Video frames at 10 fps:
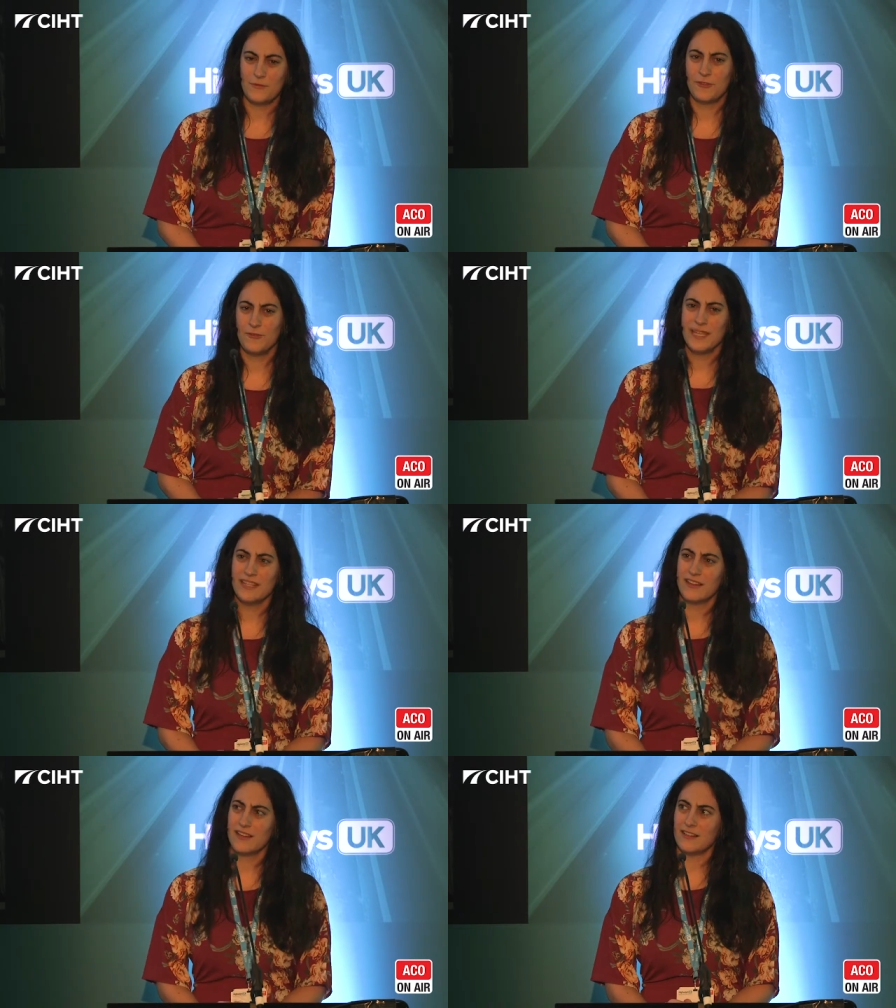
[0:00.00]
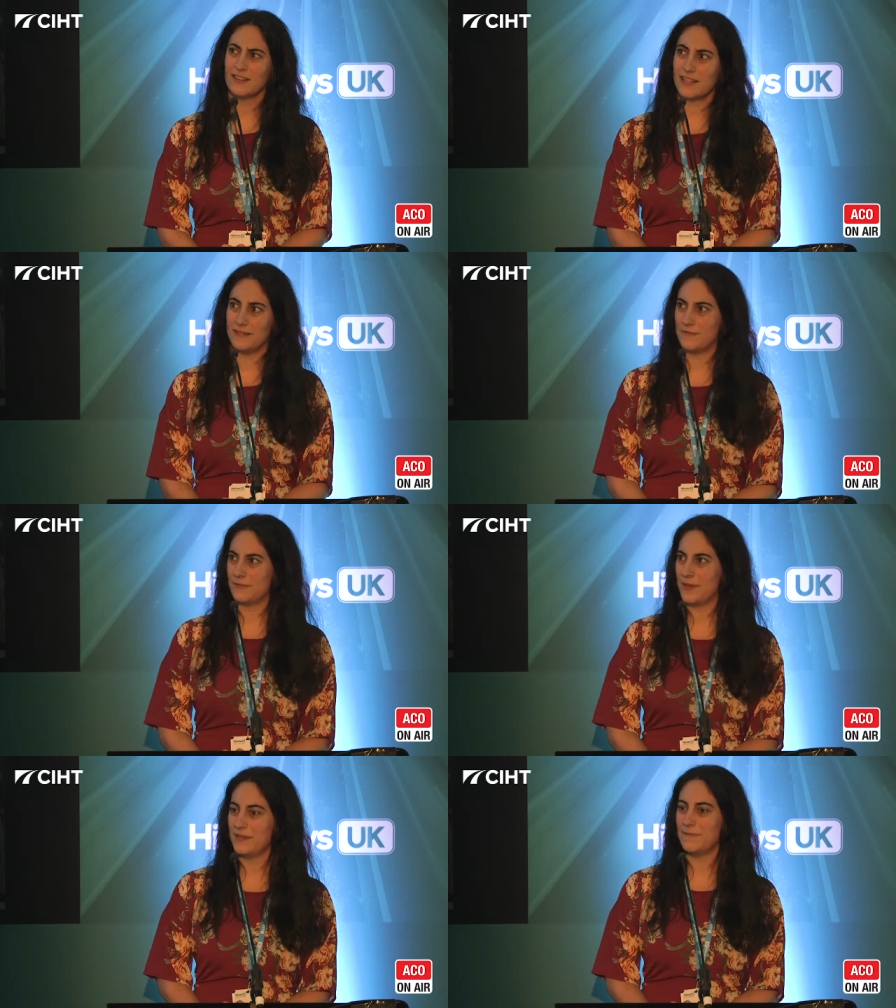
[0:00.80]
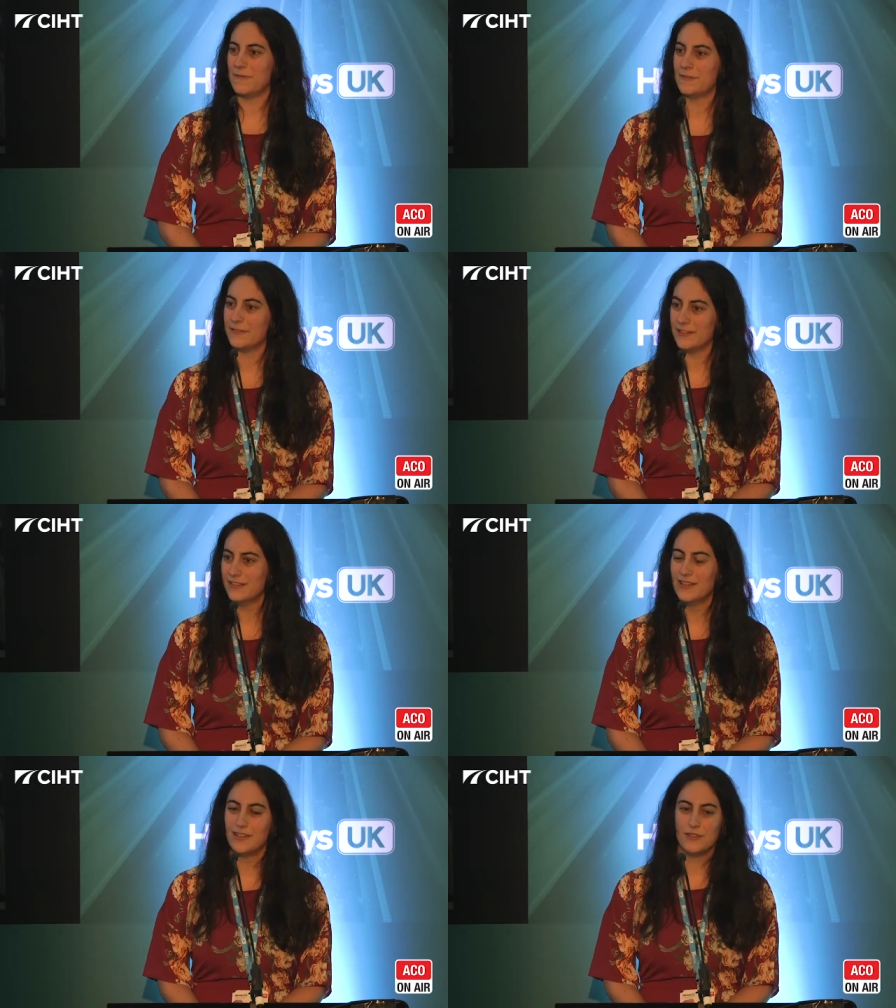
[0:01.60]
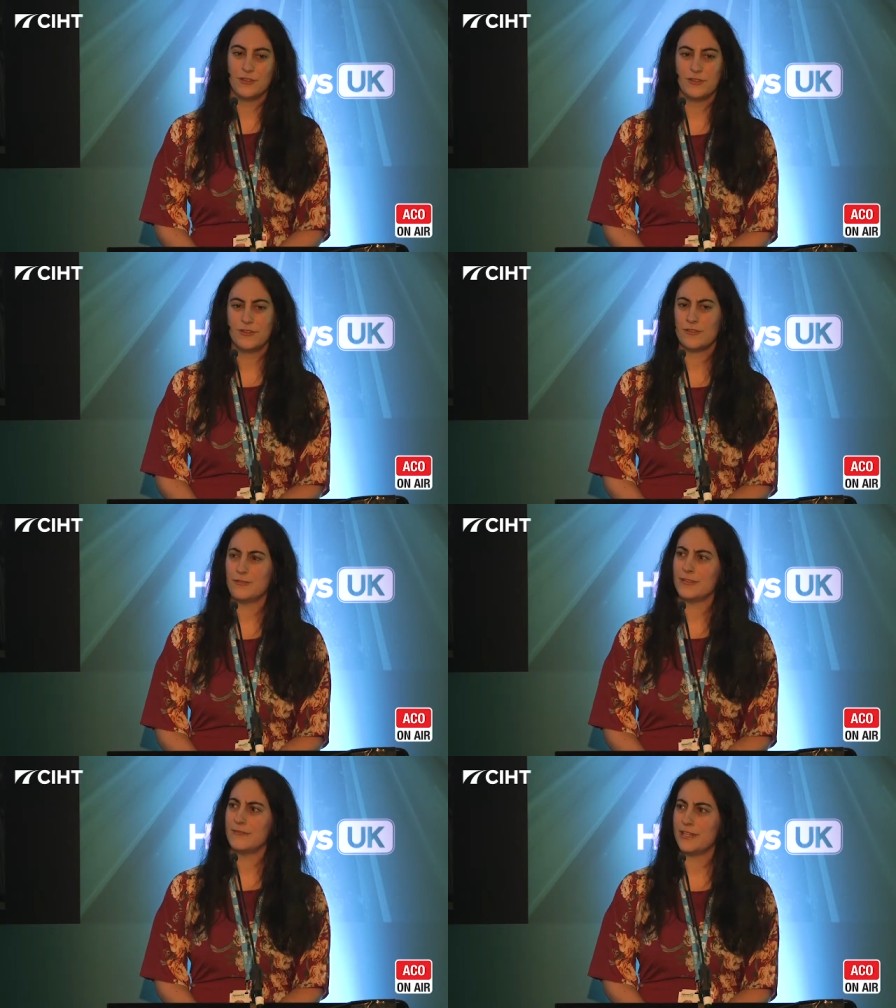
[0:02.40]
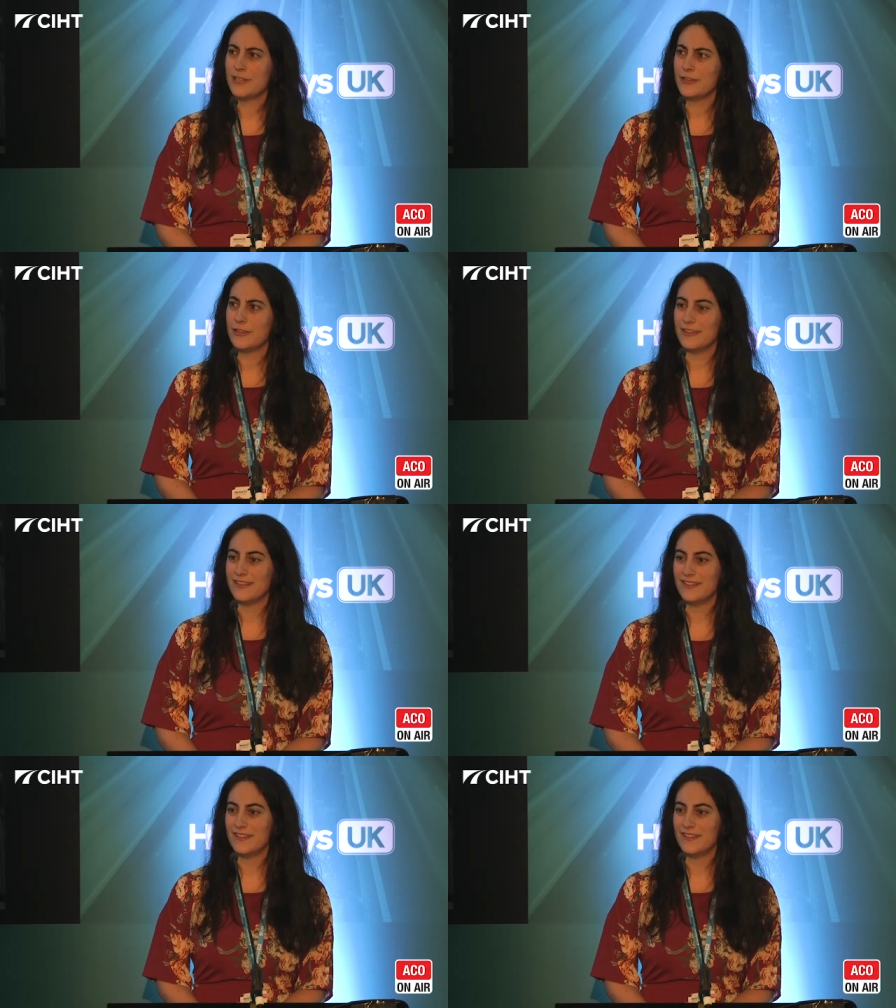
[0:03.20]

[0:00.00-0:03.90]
for being a girl and for being foreign, you're doing really good.